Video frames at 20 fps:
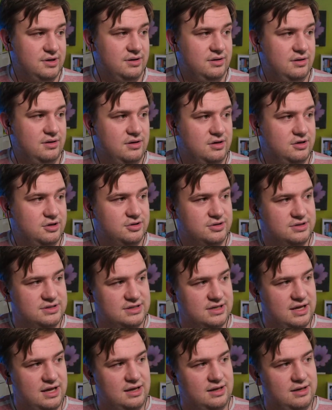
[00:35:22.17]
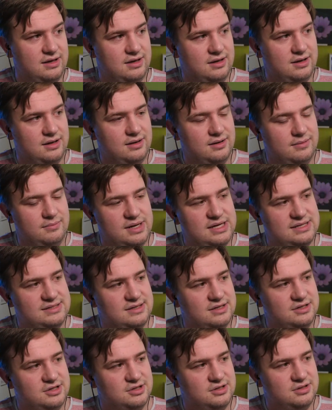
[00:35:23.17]
should see a
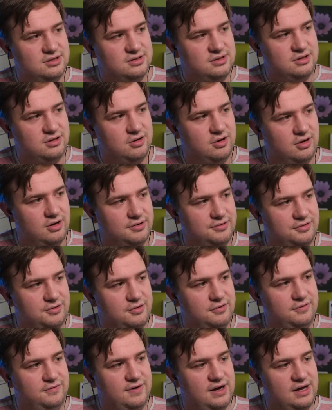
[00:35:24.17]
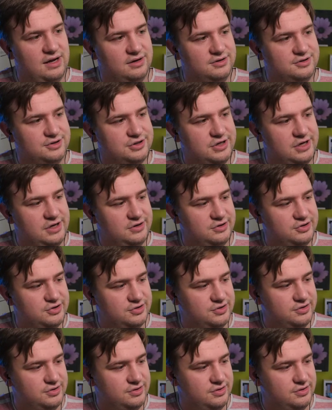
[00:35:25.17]
message called new file changed.